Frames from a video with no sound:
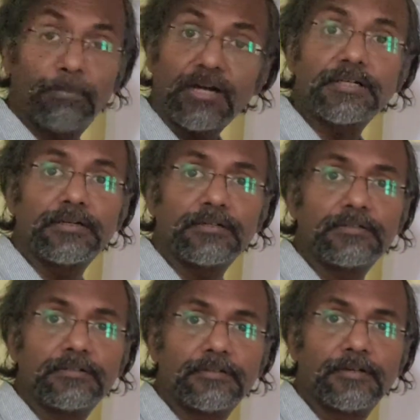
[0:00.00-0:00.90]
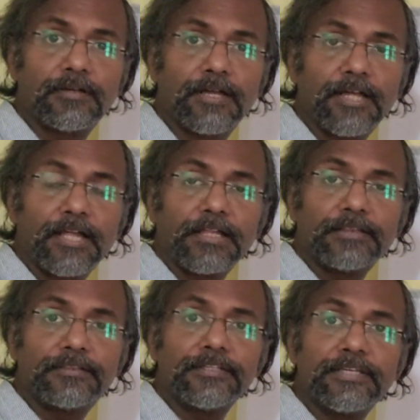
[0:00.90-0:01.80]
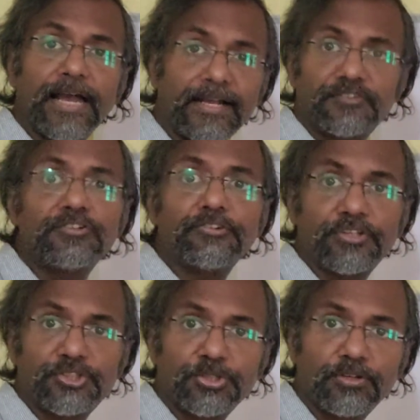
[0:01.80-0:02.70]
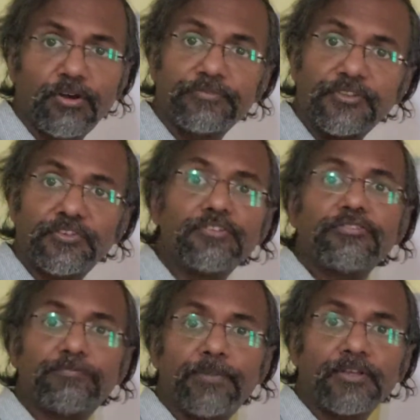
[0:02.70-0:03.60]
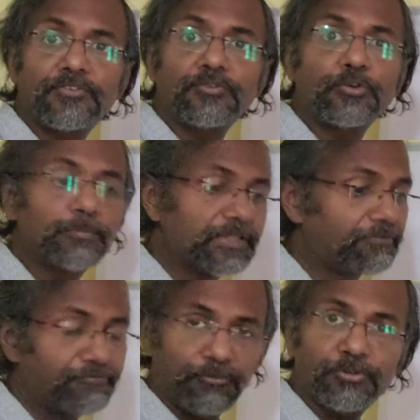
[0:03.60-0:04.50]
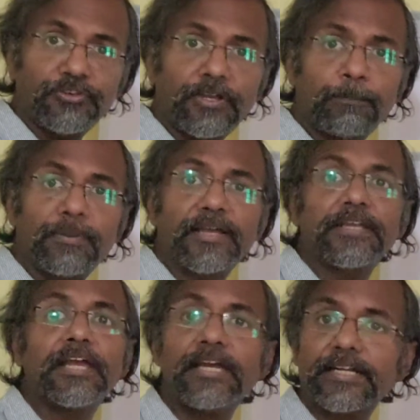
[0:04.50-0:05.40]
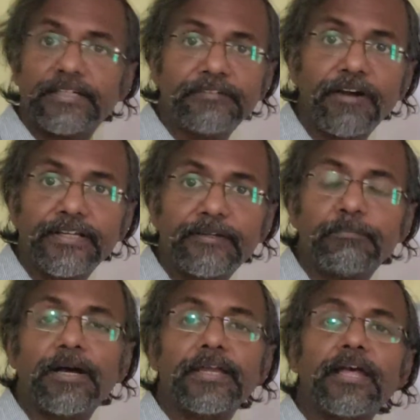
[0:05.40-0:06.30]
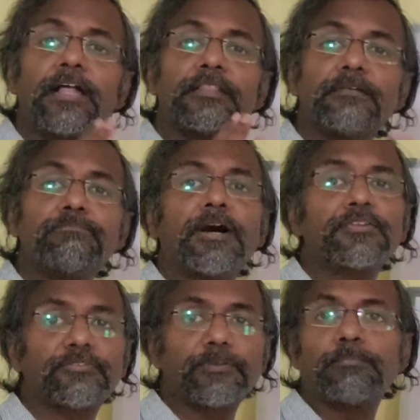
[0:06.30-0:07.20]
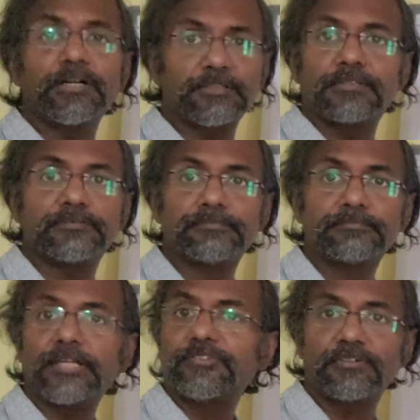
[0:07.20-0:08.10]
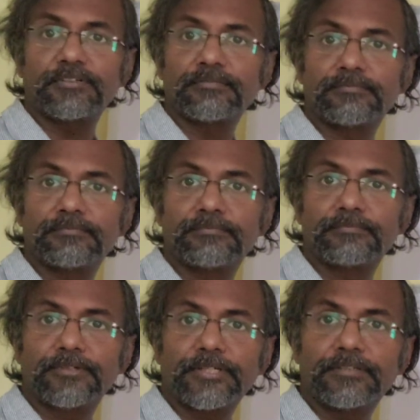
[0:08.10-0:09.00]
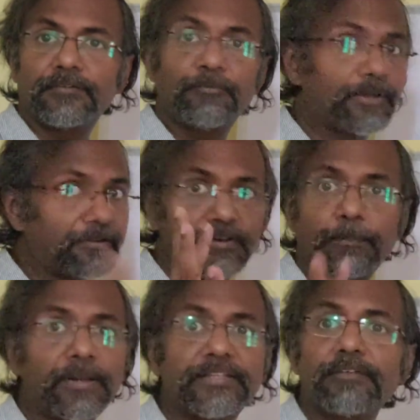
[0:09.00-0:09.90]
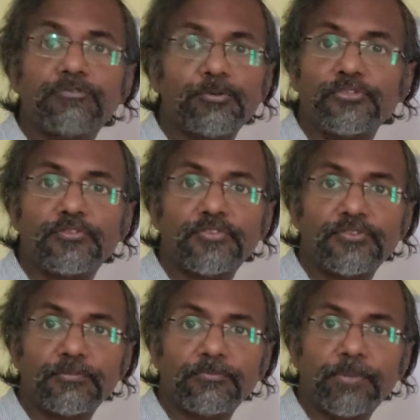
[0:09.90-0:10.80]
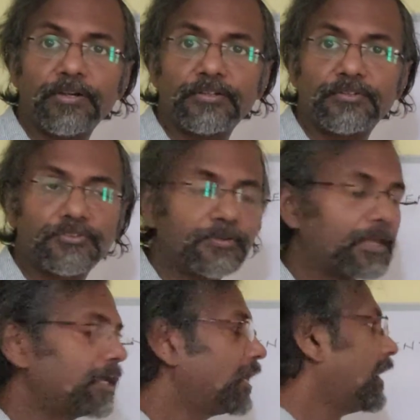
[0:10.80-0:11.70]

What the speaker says: marker, the acceleration of the center of mass is going to be the force I apply divided by the mass of the marker. That's it, right? Wherever I apply that force in the system of particles.